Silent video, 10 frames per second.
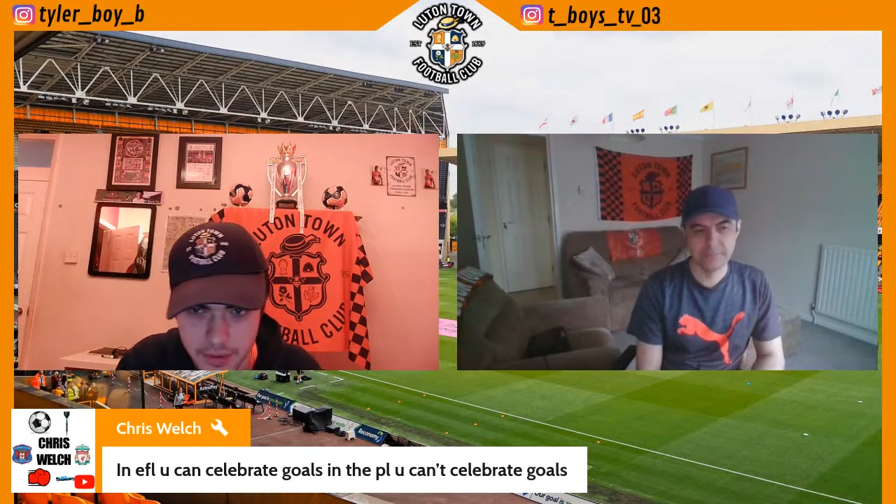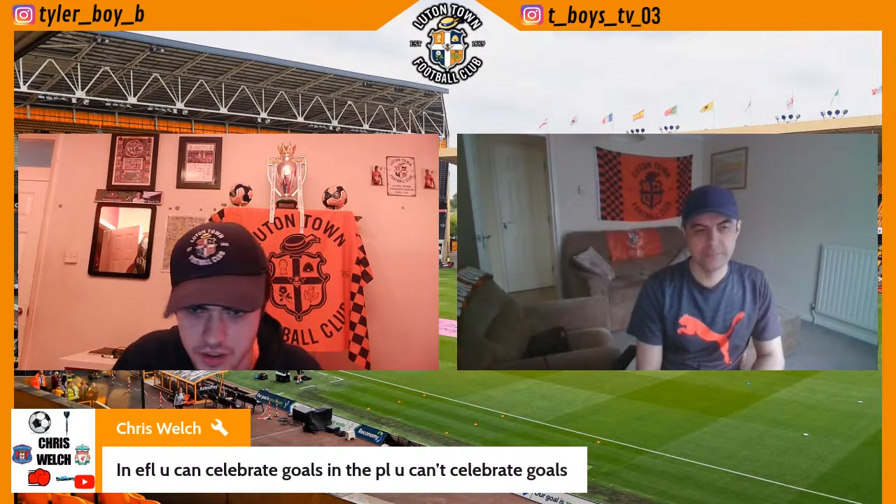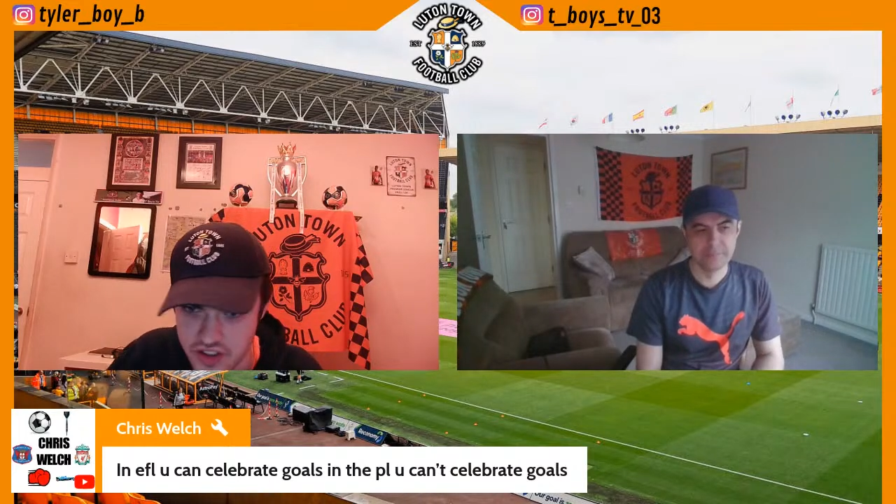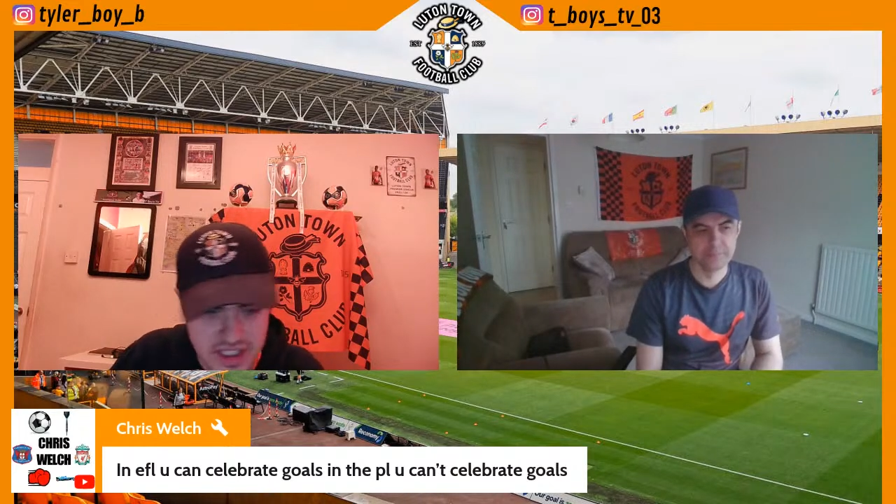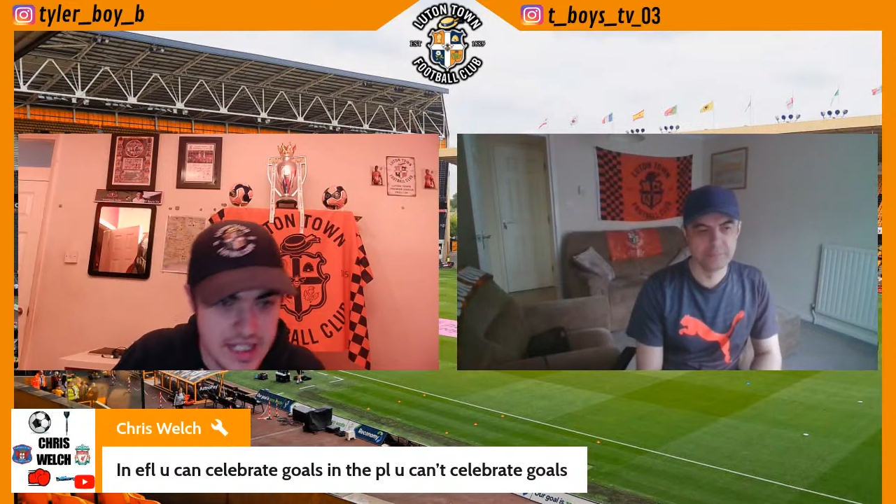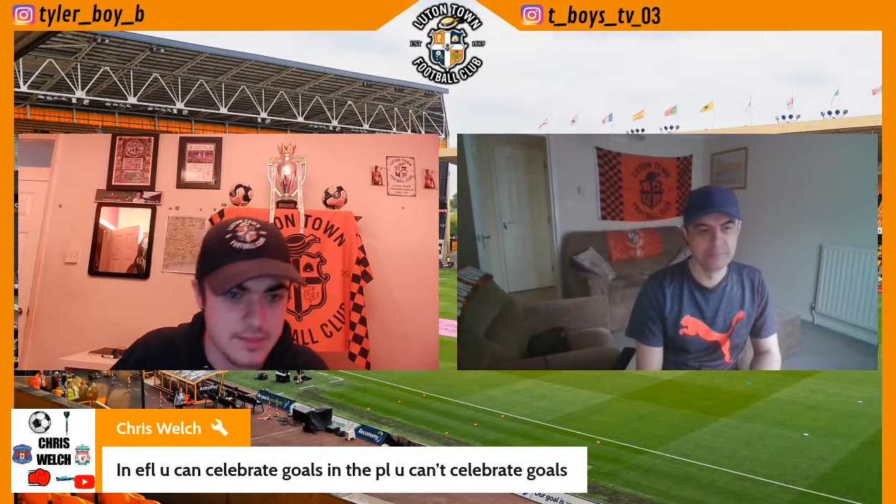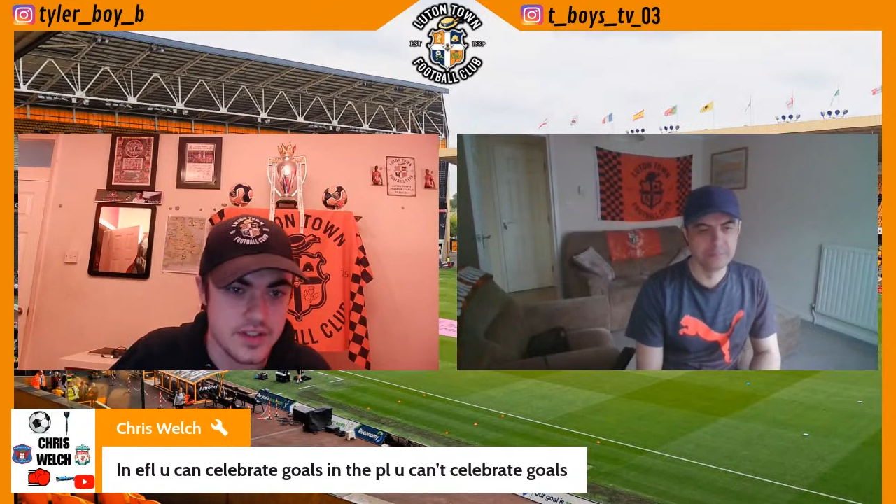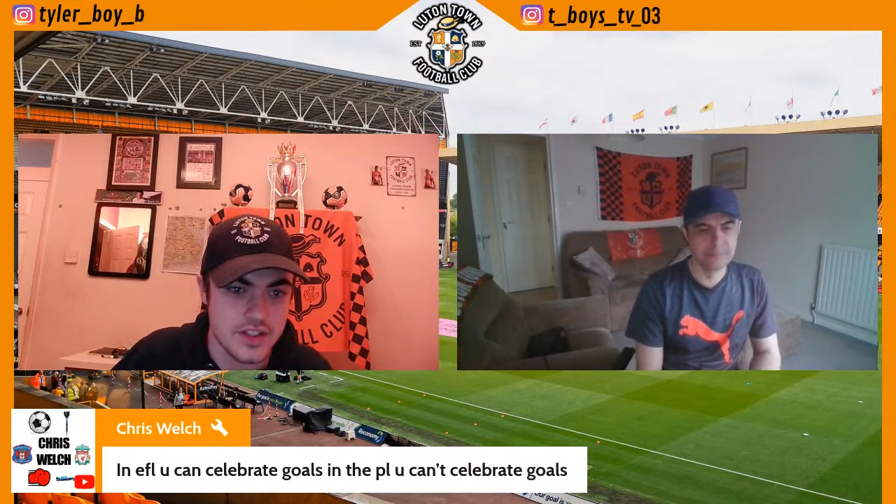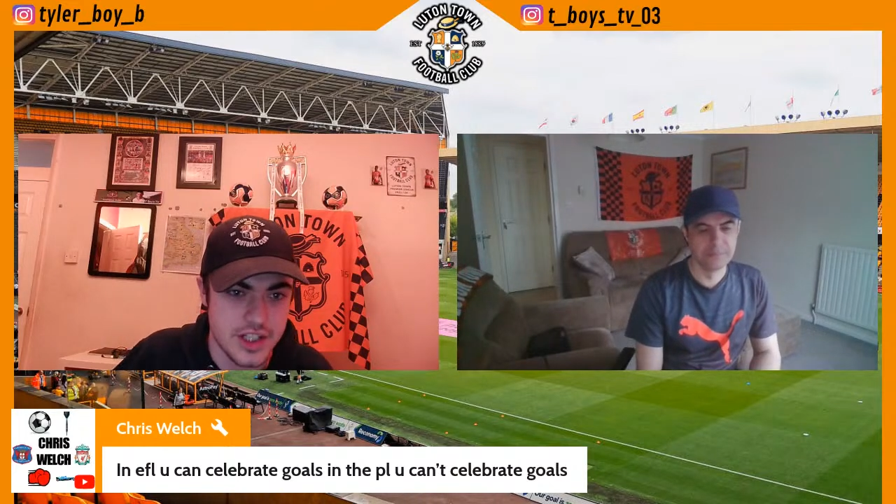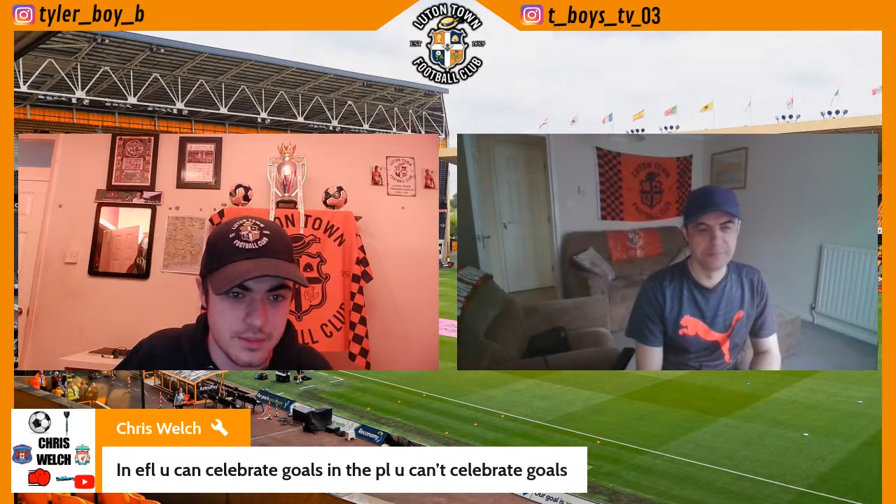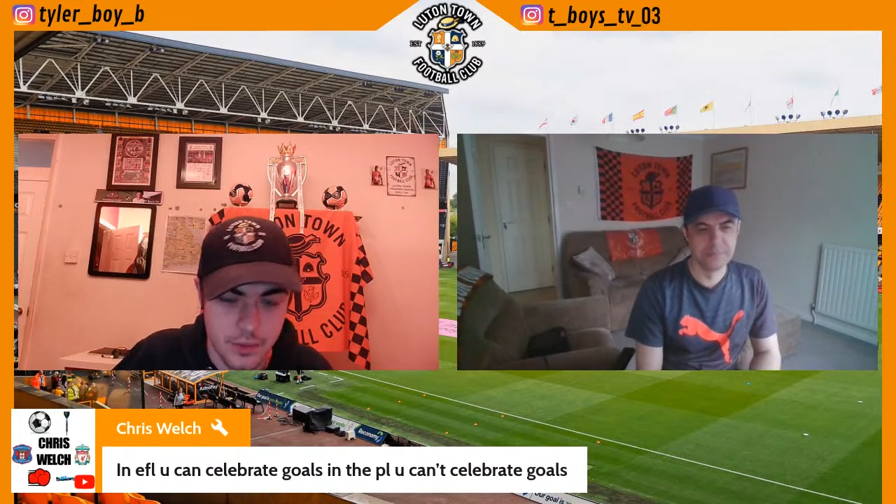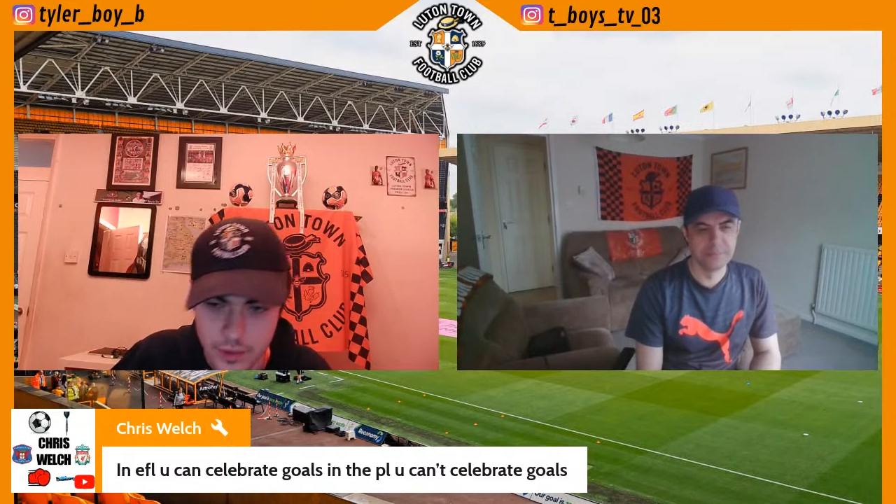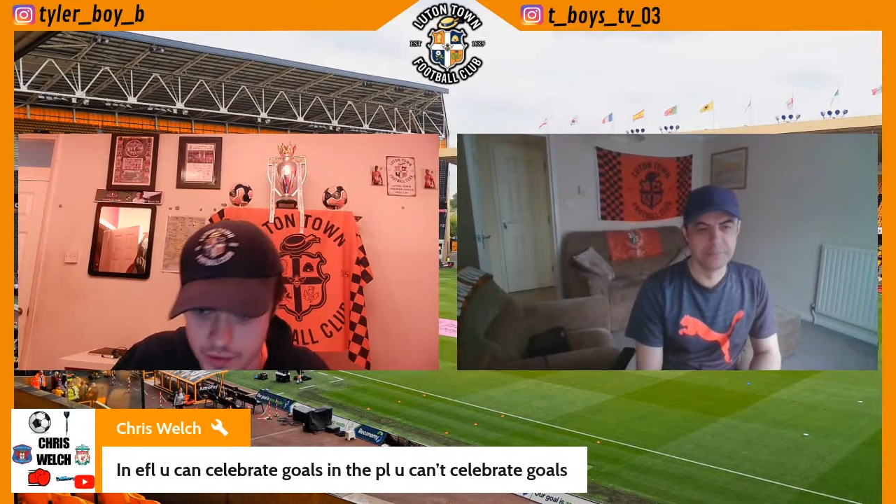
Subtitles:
but just games in general